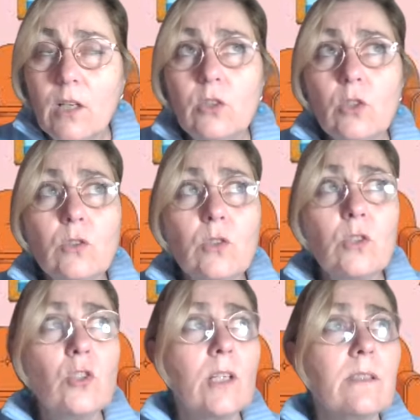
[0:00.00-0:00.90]
not
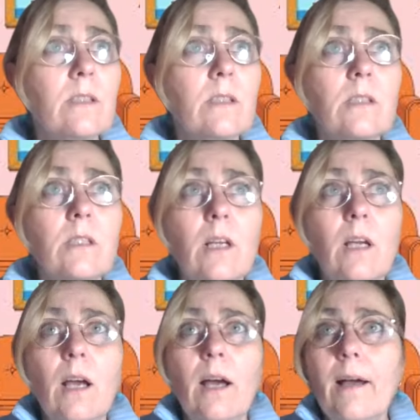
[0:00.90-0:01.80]
just
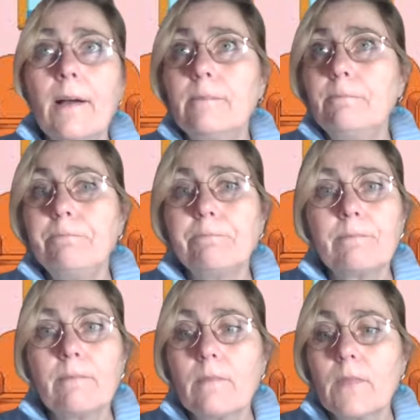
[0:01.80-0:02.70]

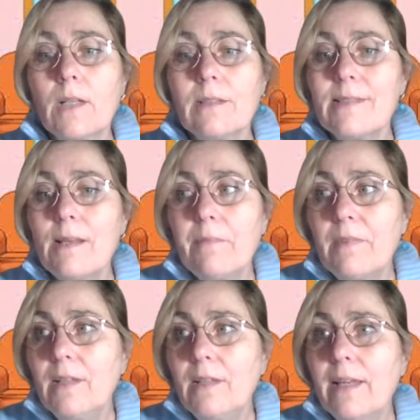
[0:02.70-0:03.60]

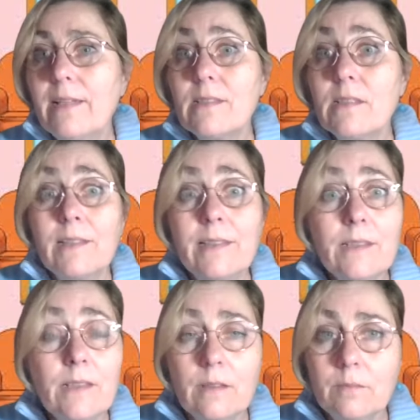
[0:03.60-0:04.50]
something they studied